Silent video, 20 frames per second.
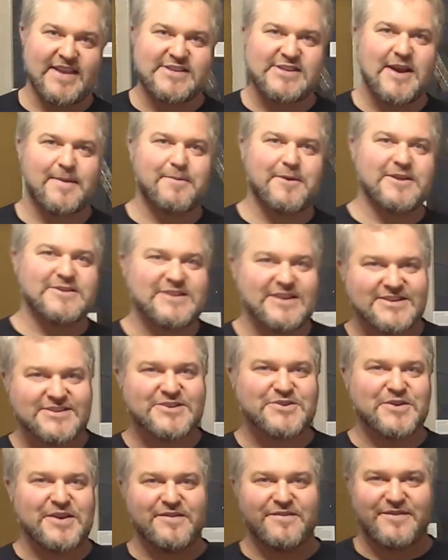Japanese
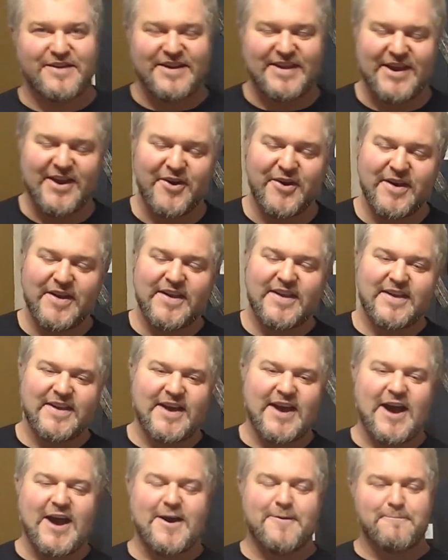history video,
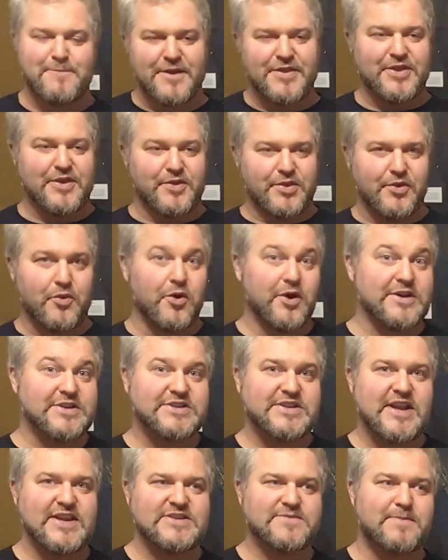but the Warring
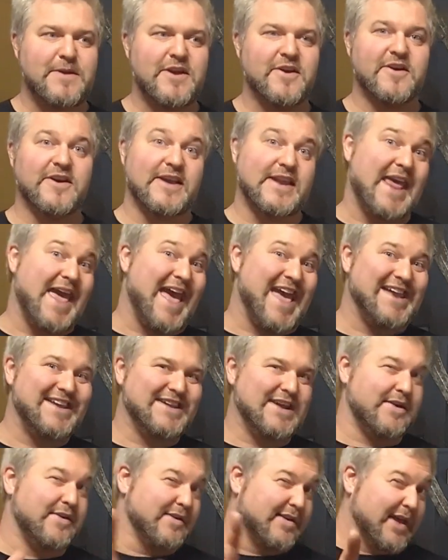States period
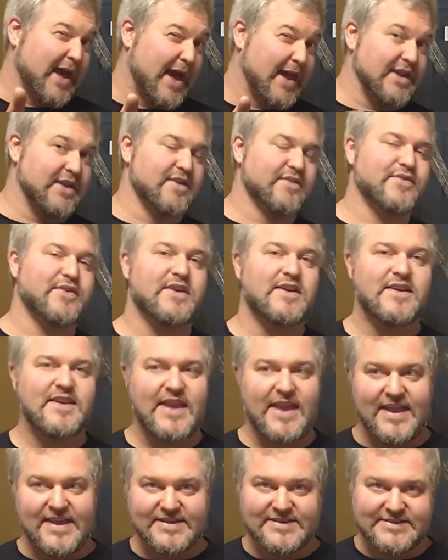ended kind of
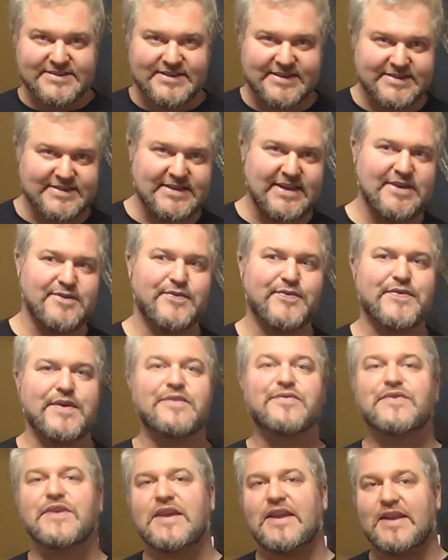in
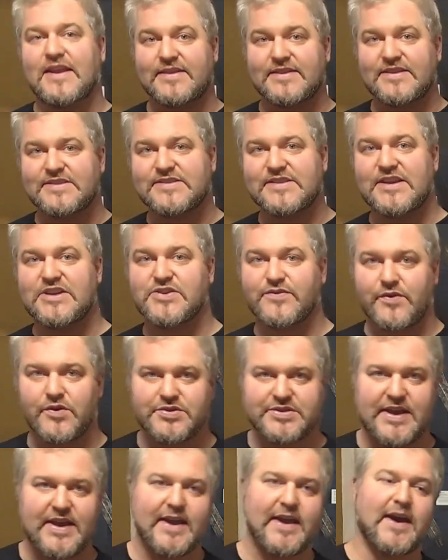1615 at the Siege of
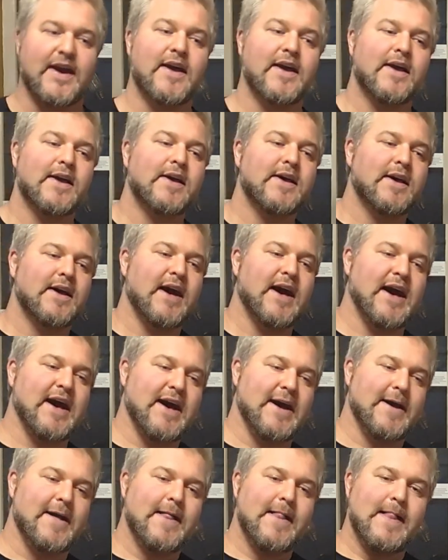Osaka,
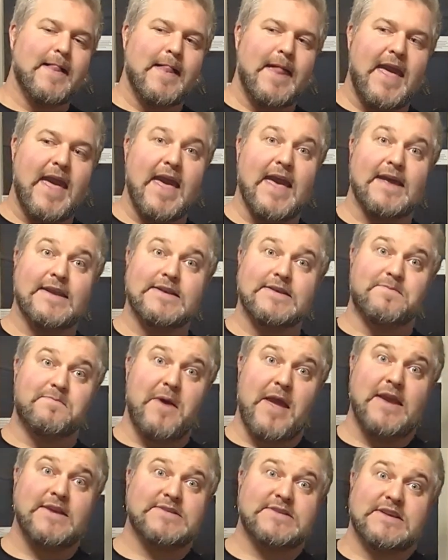and
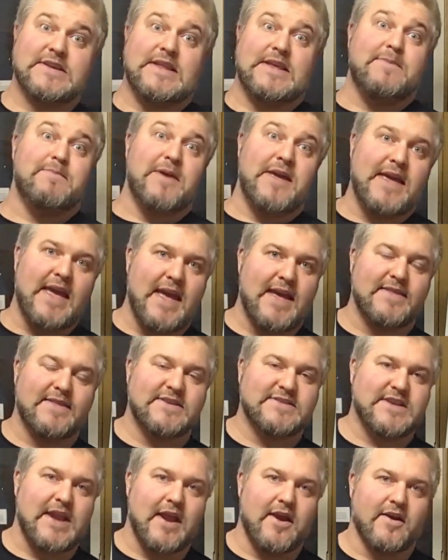basically began
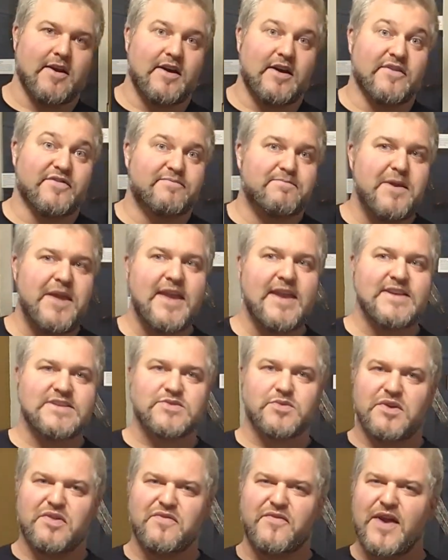this era of peace
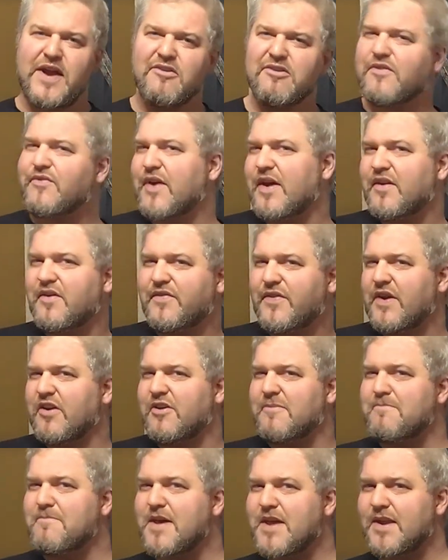with
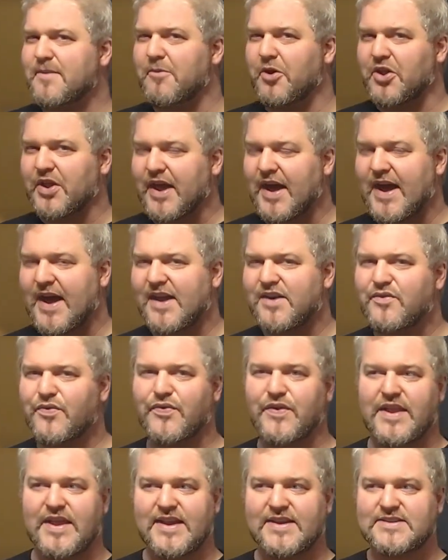very minimal
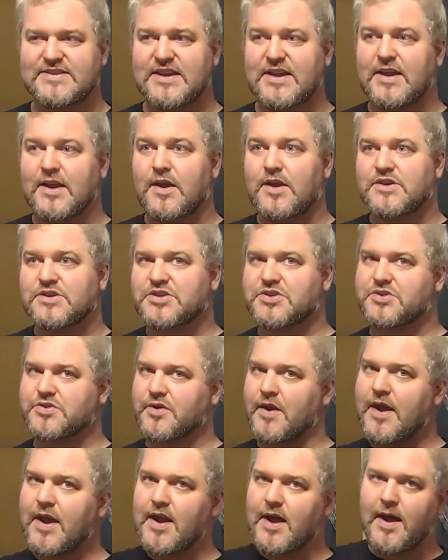conflict
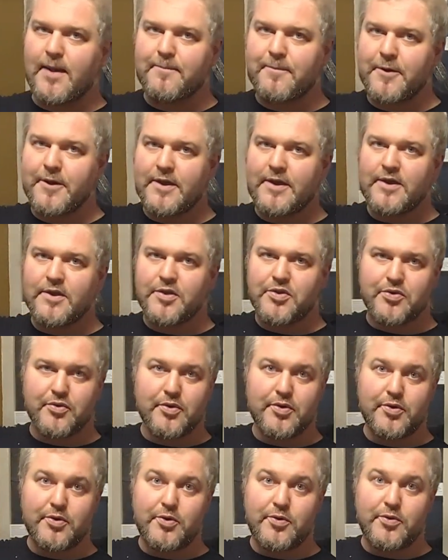straight up
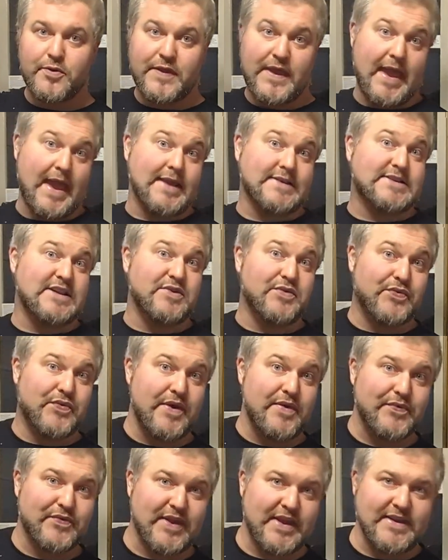through the
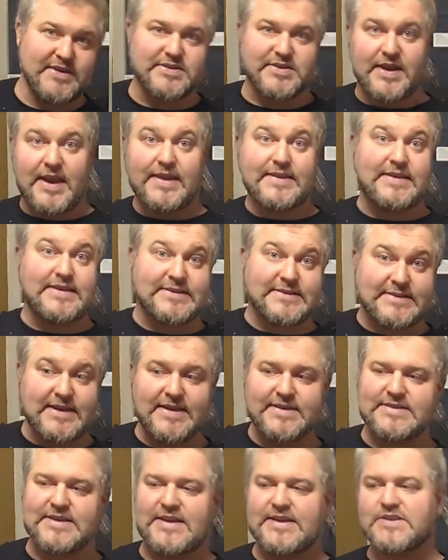1850s and
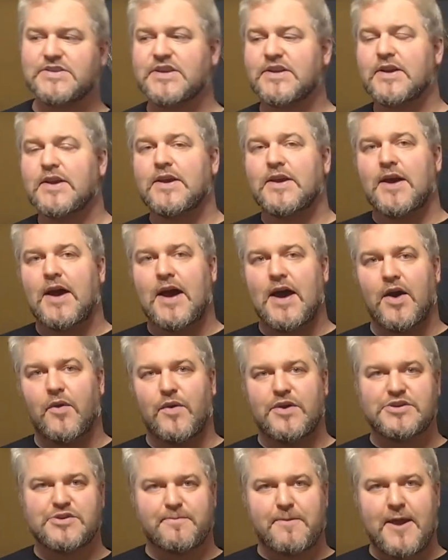1860s,
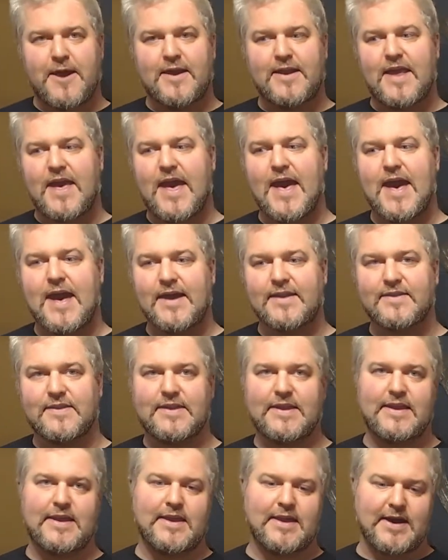when Japan had
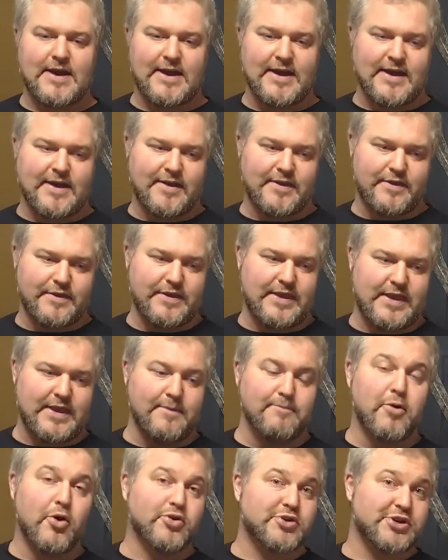the
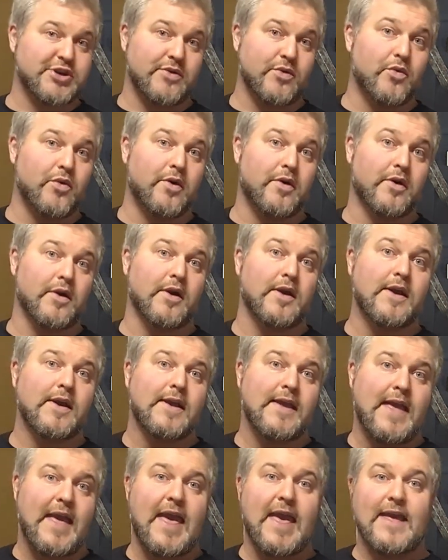Boshin War
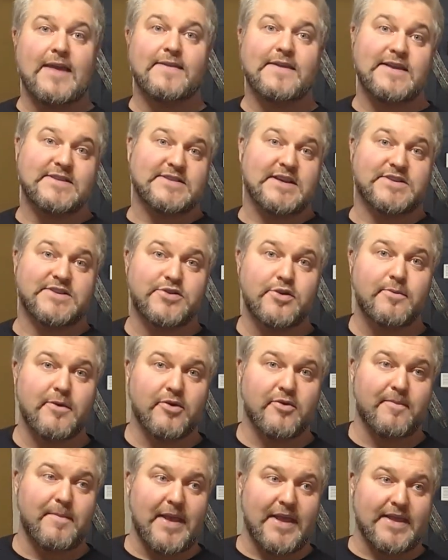and the Satsuma
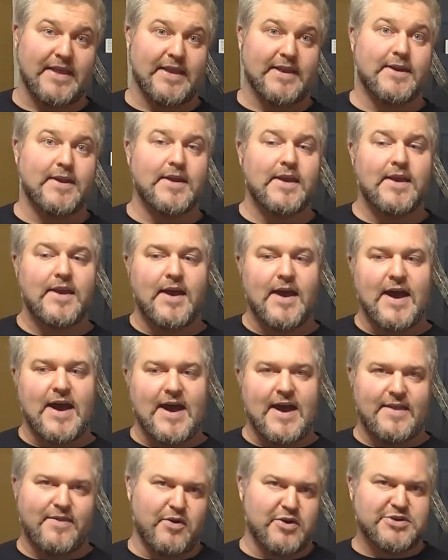Rebellion,
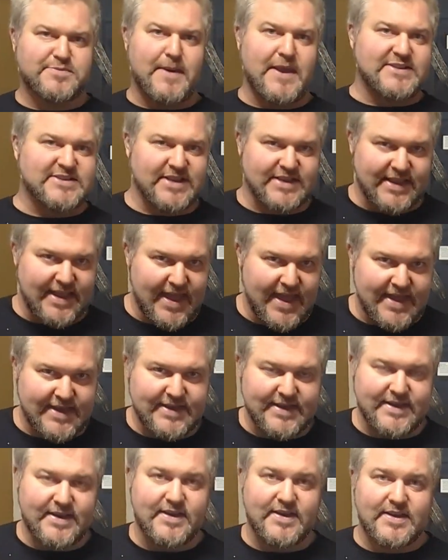which basically
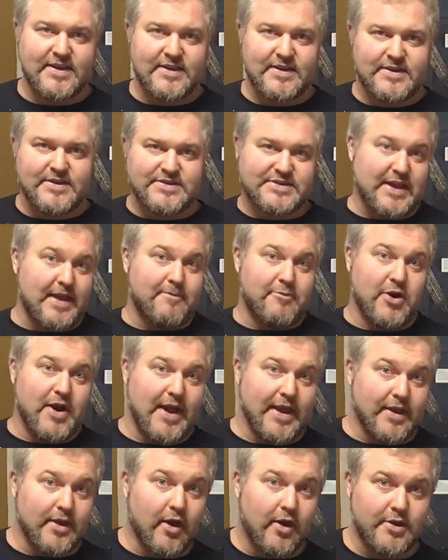ended
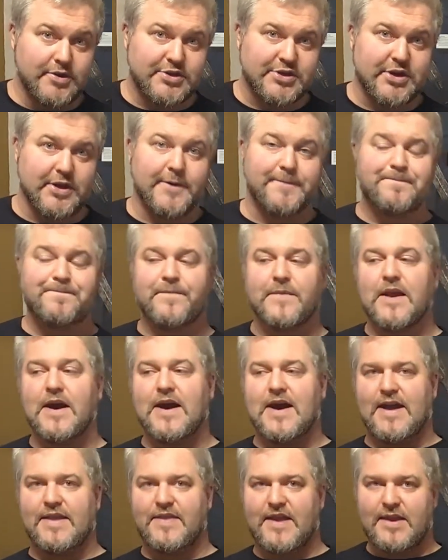samurai culture.
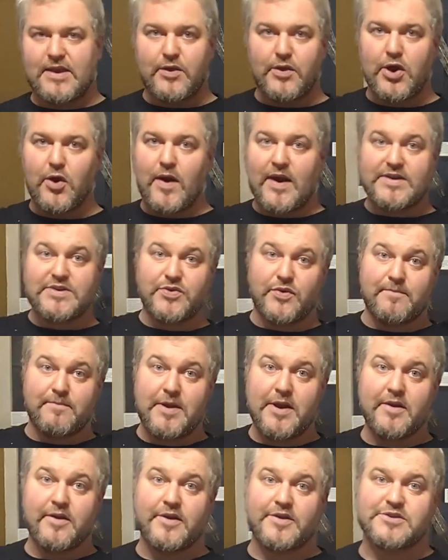And then you go on to
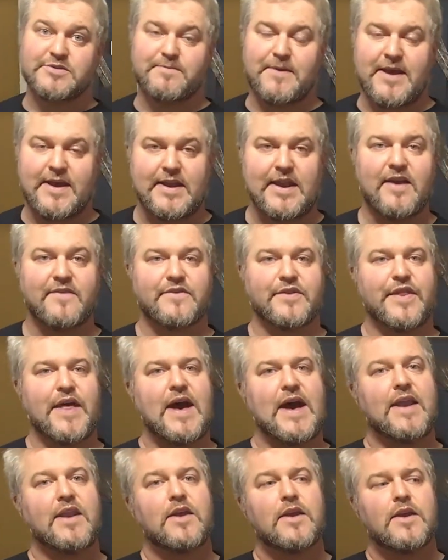Imperial Japan after
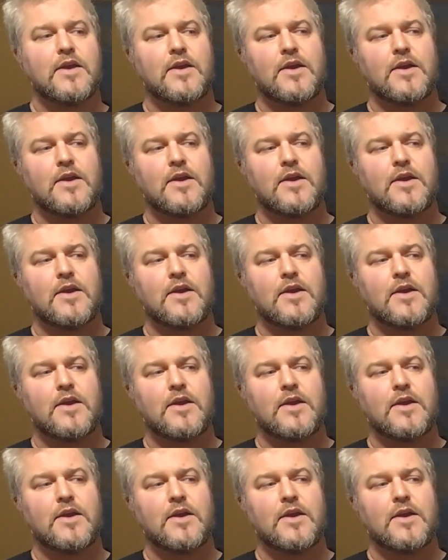that.